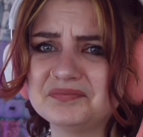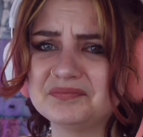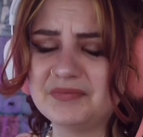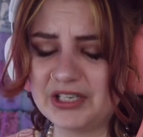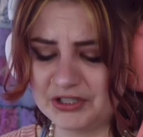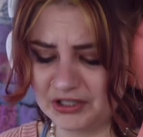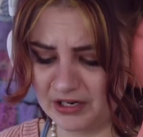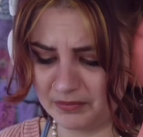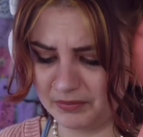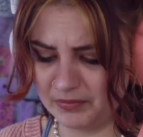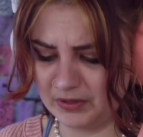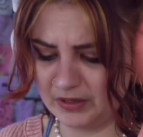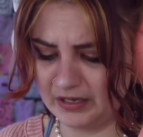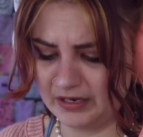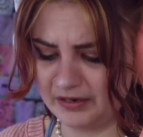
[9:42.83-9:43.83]
by Chuck
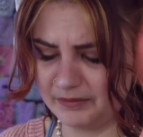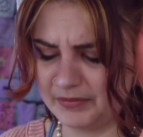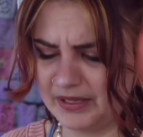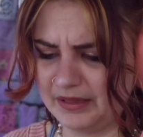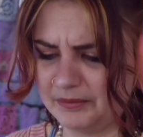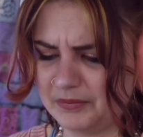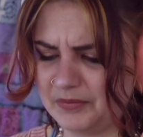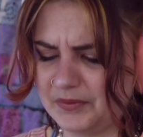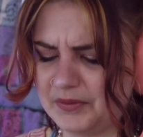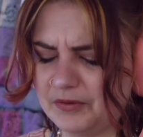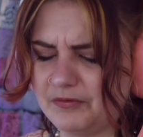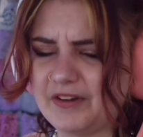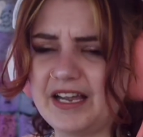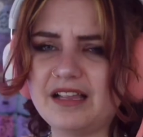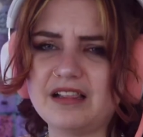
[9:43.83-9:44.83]
Palahniuk, the
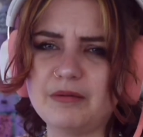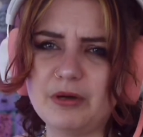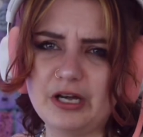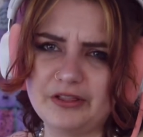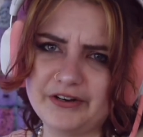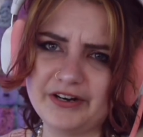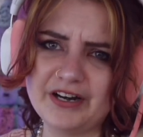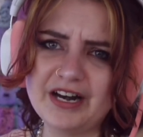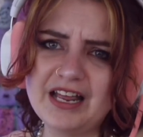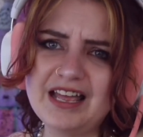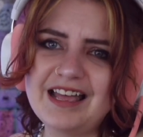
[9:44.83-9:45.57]
Fight Club author.